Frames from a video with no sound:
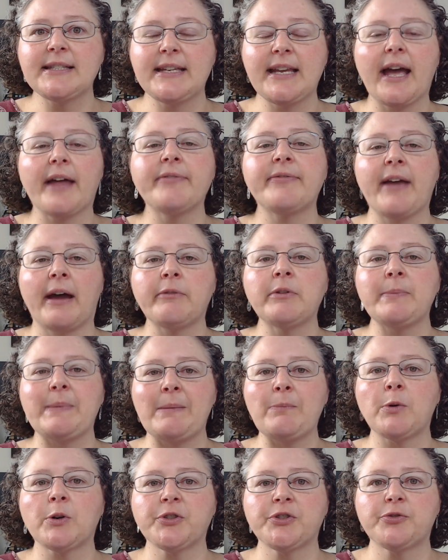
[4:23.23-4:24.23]
yeah, that would be
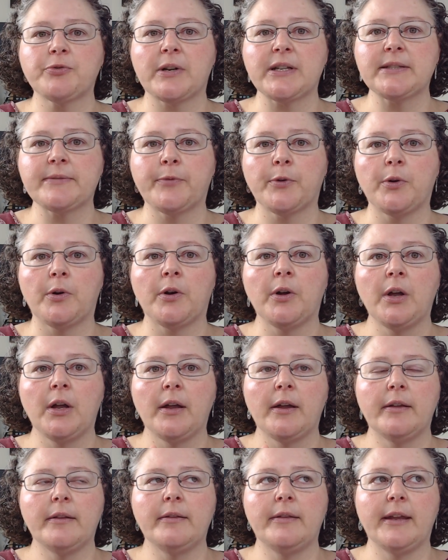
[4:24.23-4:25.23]
more stressful
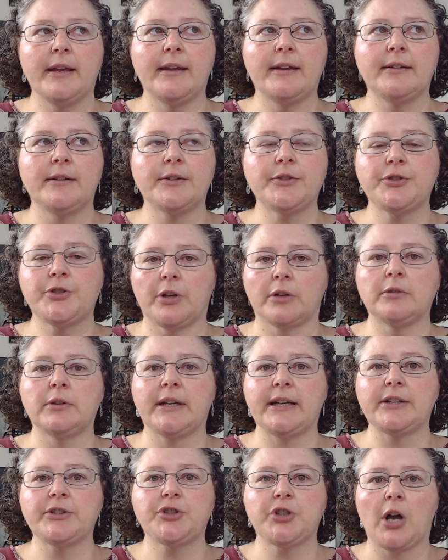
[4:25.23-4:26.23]
than
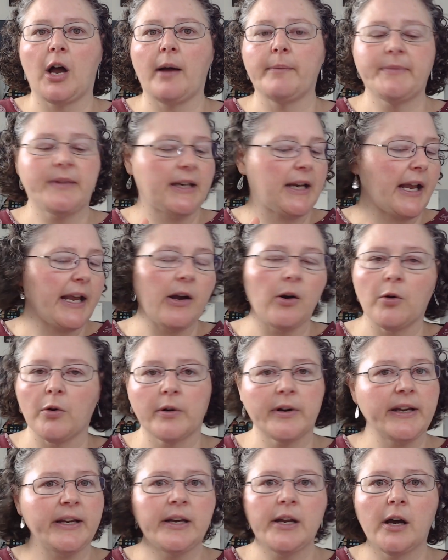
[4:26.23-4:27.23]
juggling a job that I
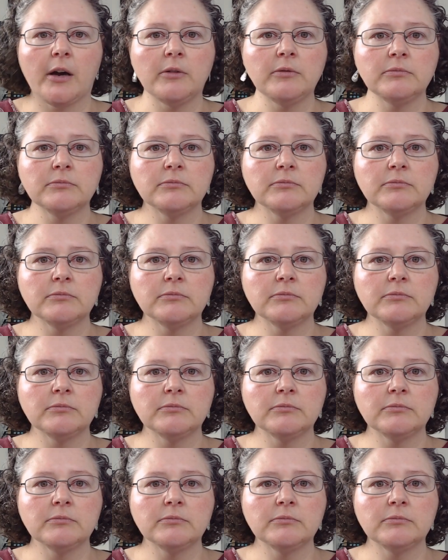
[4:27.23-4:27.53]
already know,